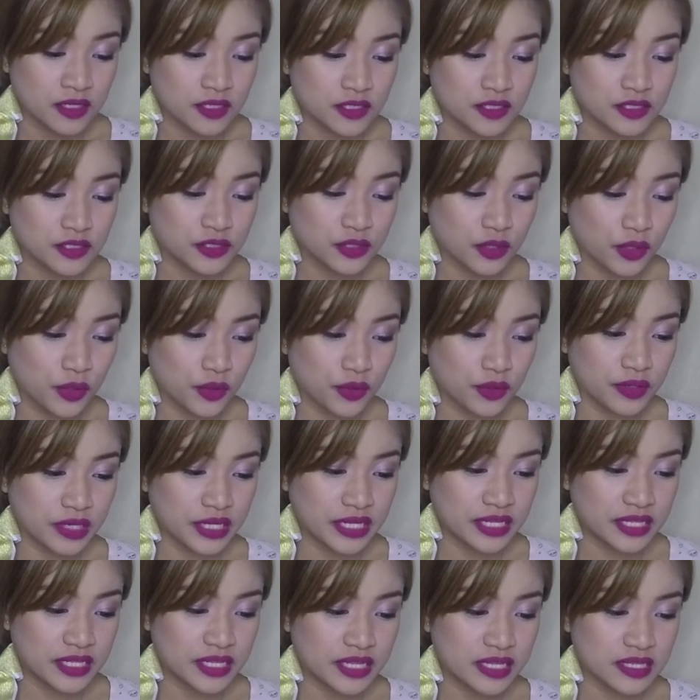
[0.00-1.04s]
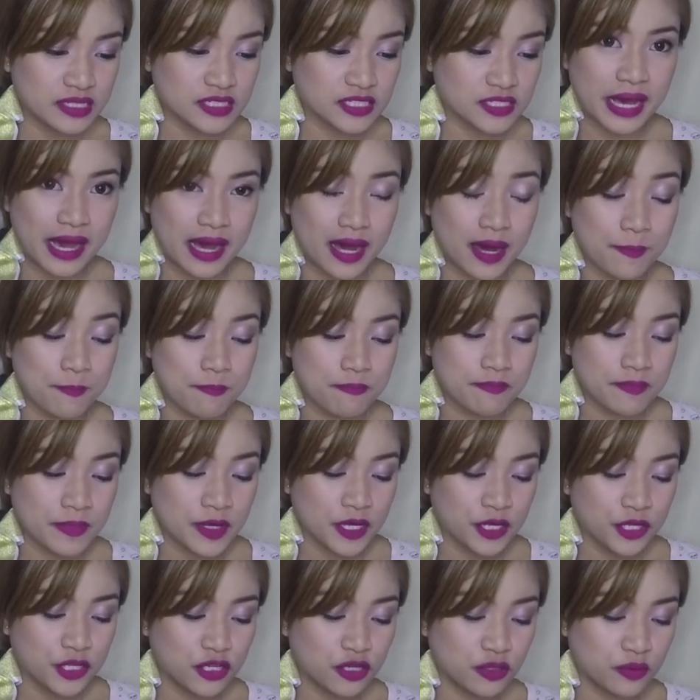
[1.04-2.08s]
So, in this app,
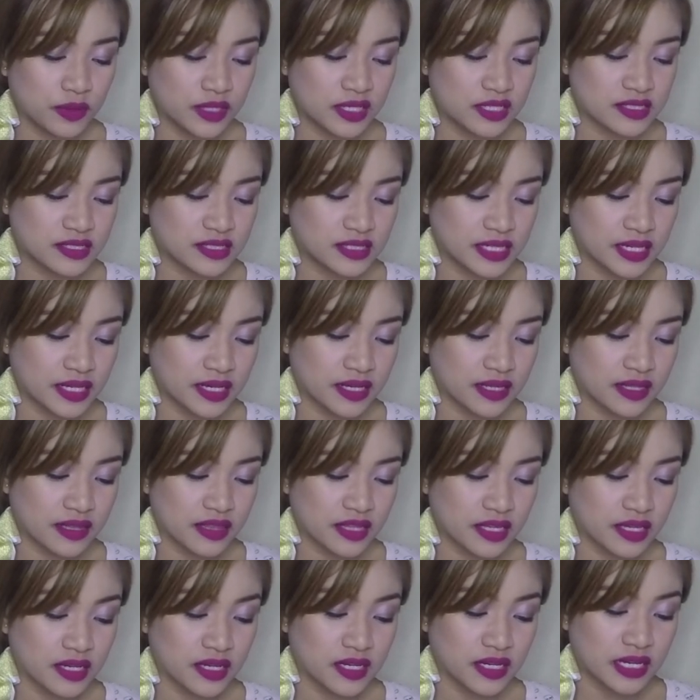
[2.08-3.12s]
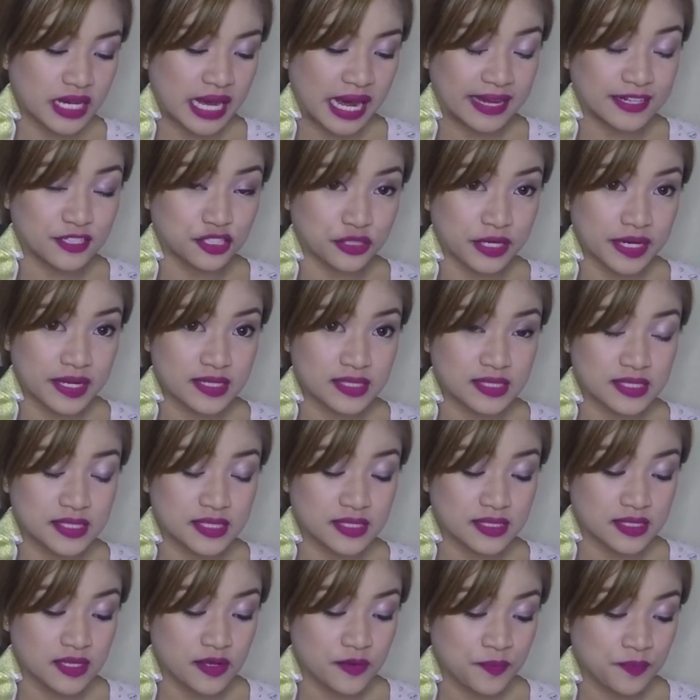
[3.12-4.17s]
you will see the
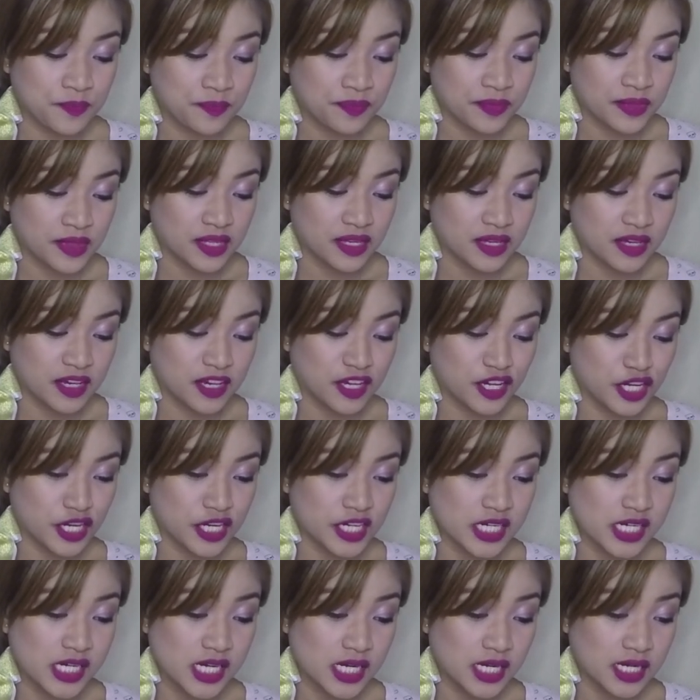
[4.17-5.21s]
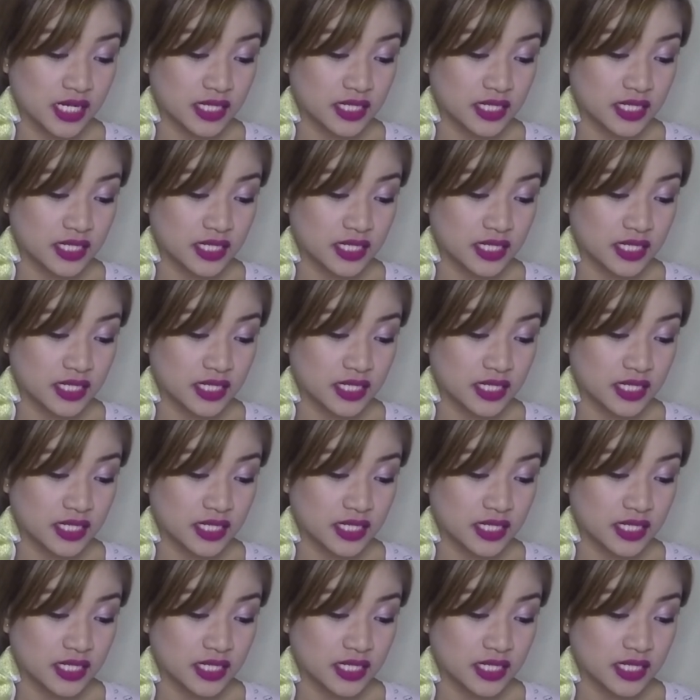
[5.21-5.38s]
address here.